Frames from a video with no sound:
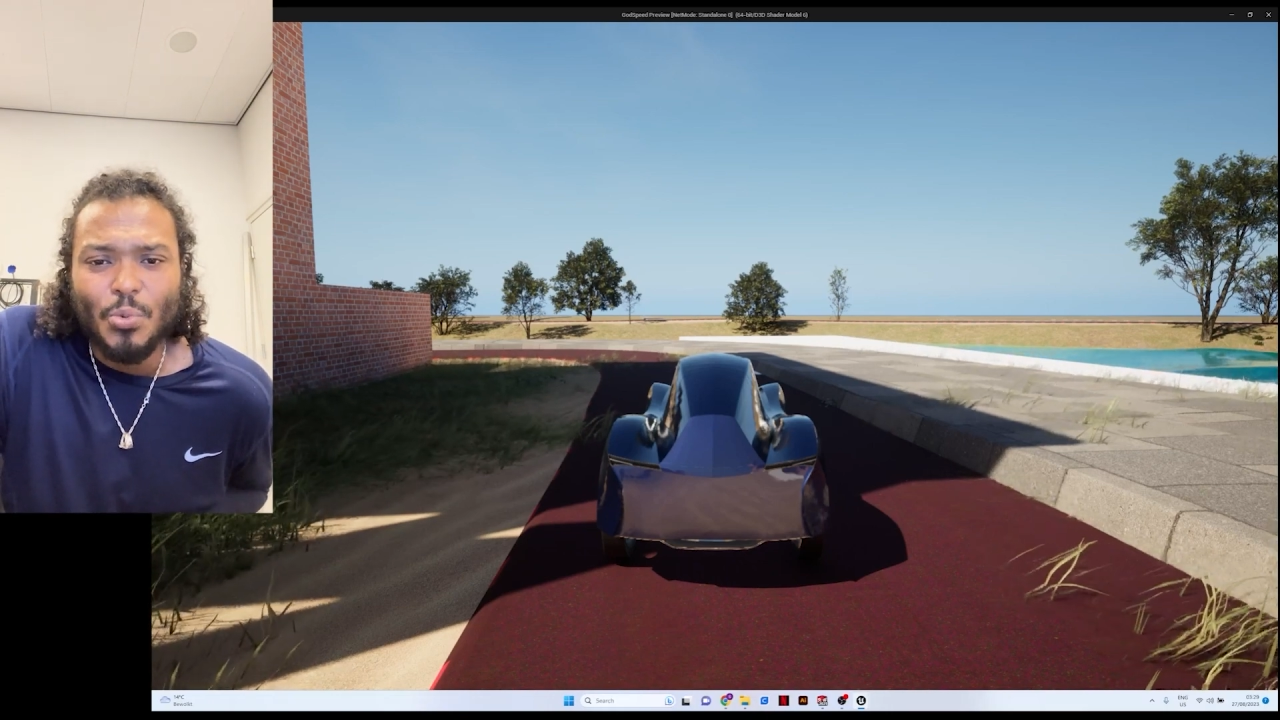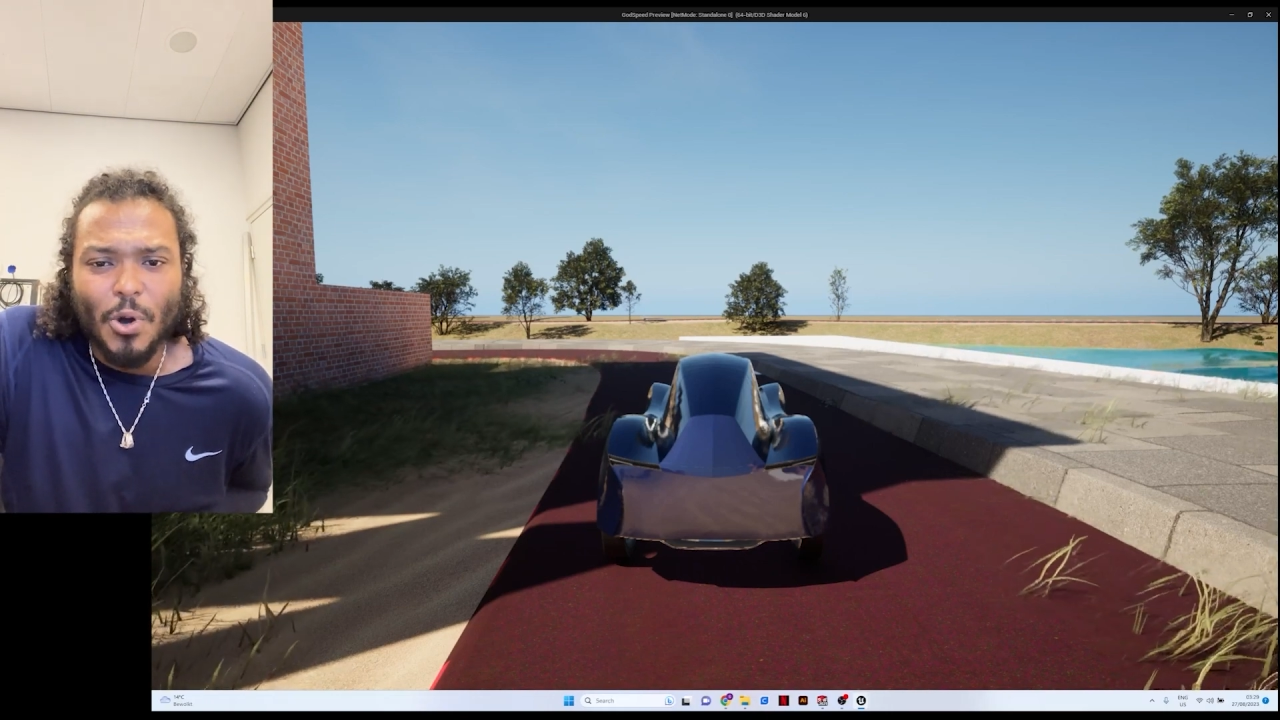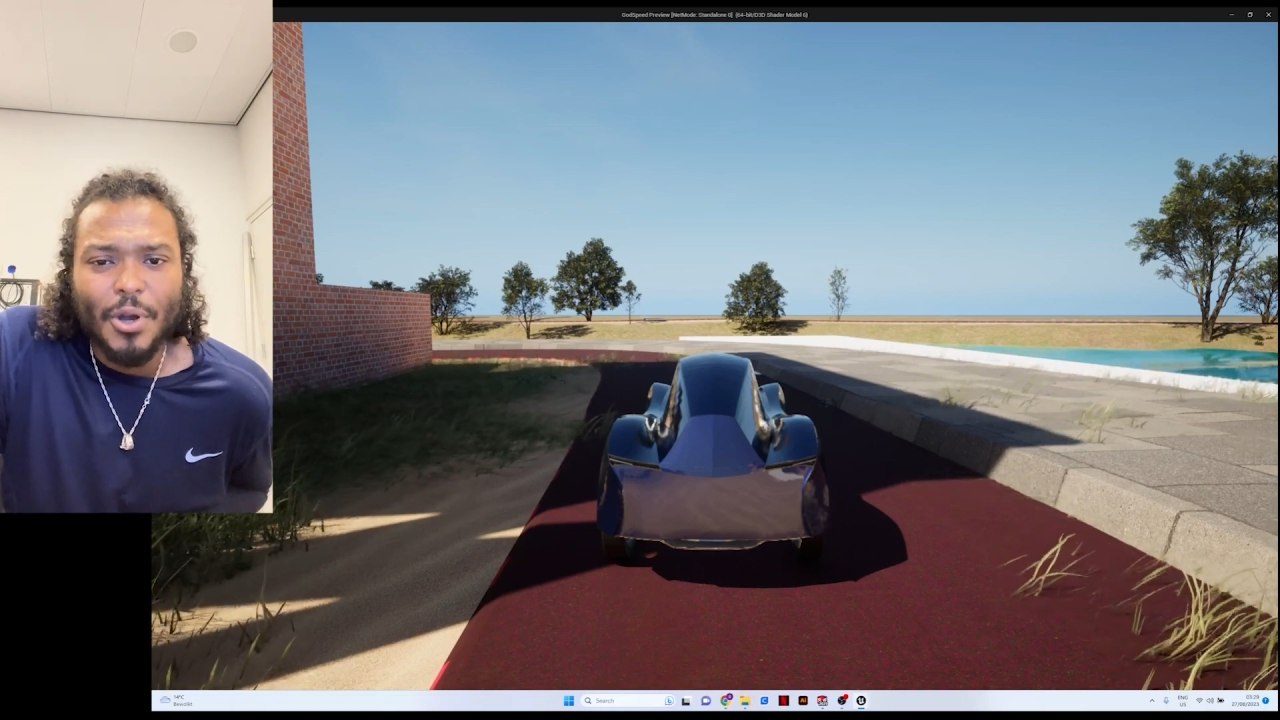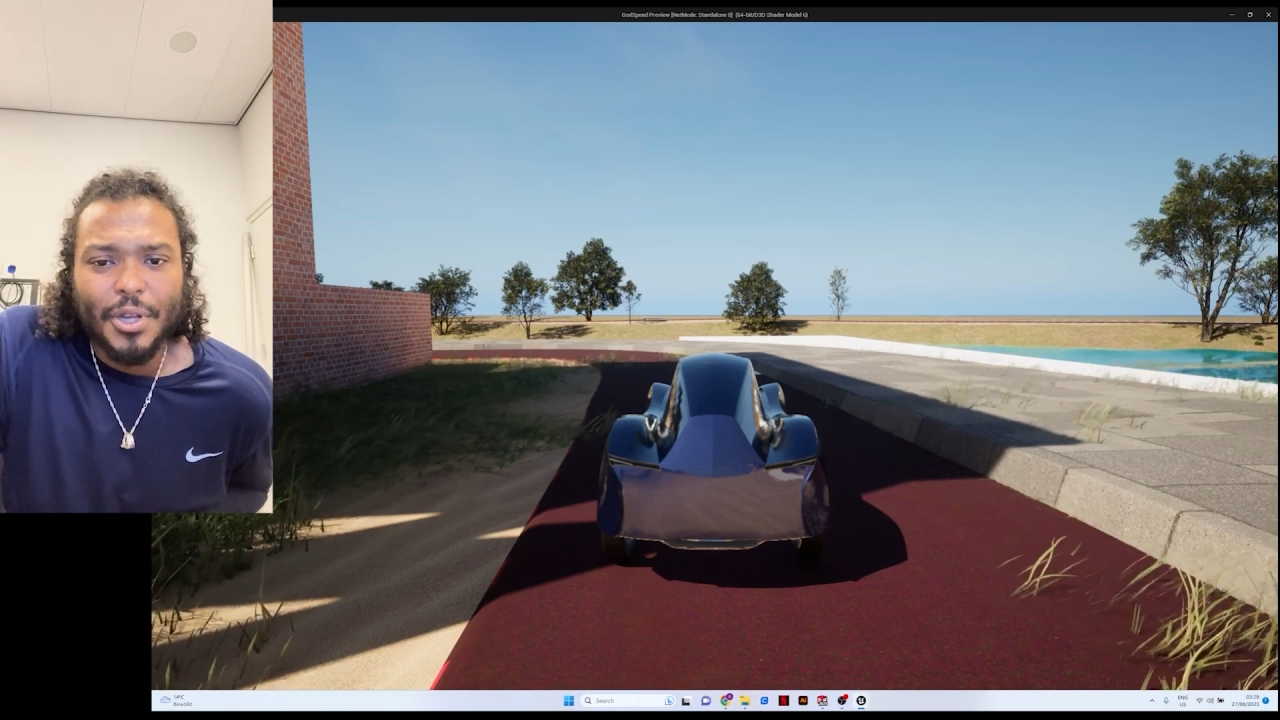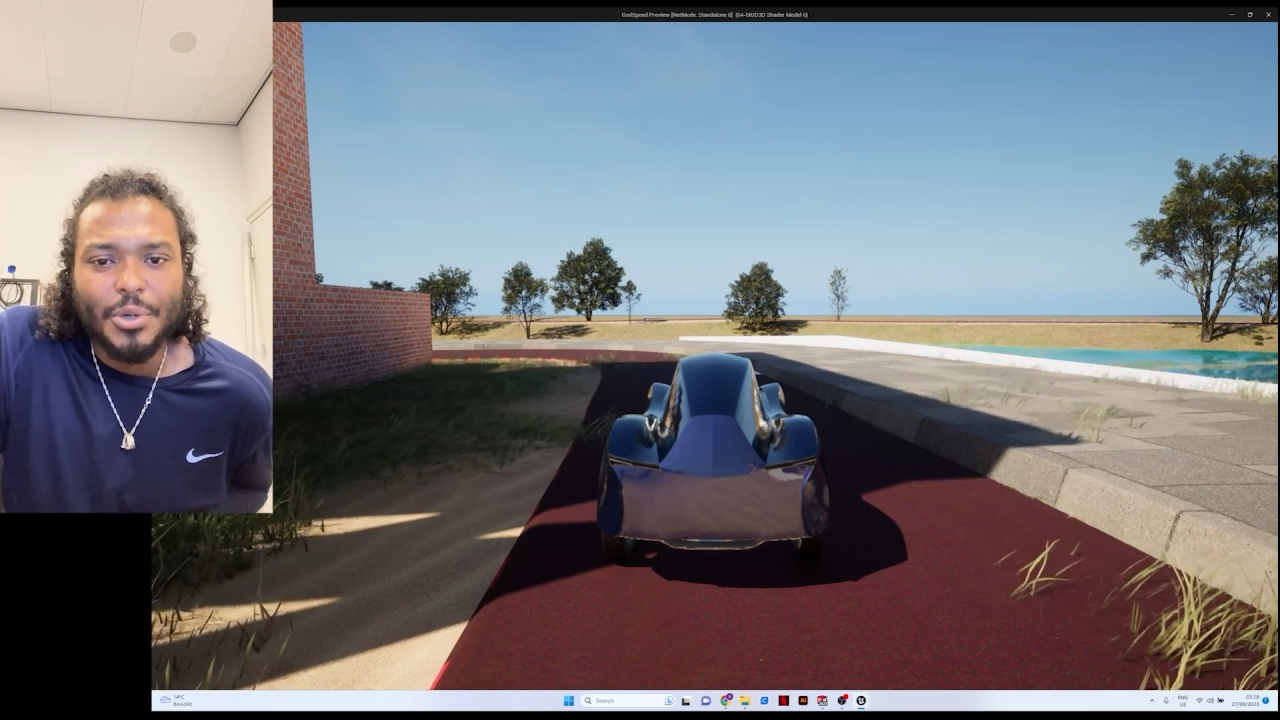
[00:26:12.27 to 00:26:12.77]

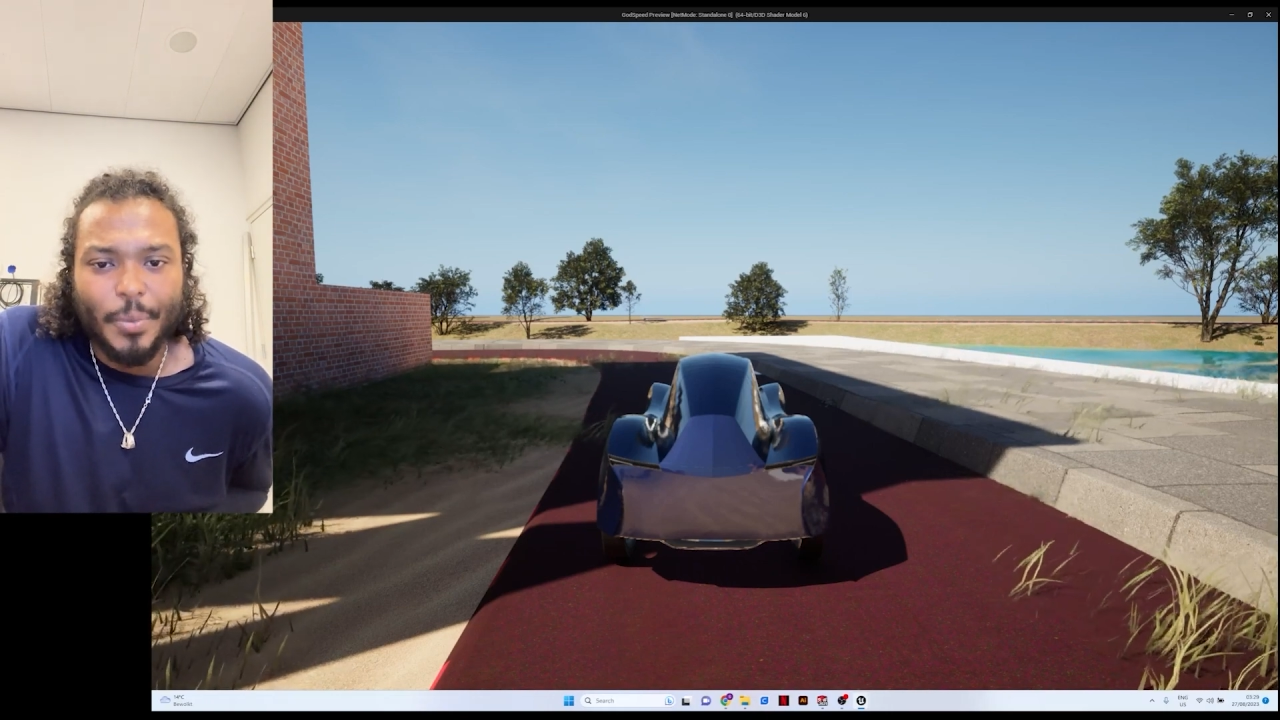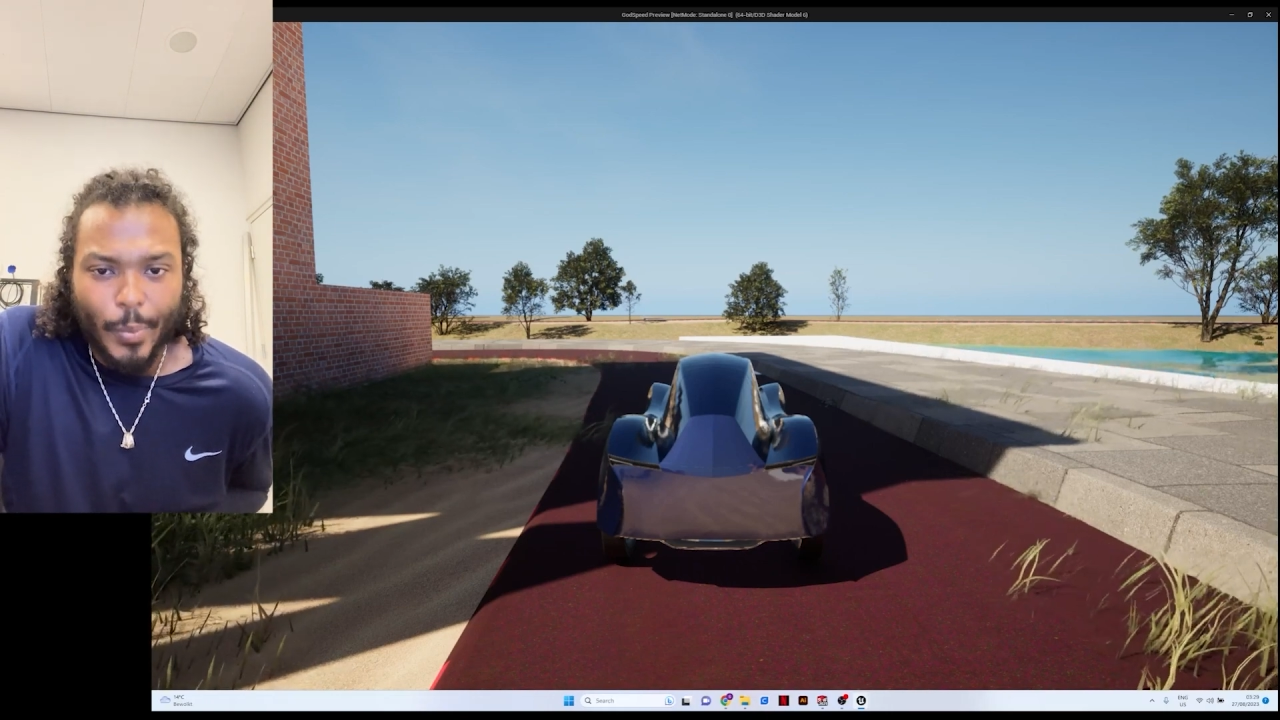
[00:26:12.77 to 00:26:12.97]
walk in your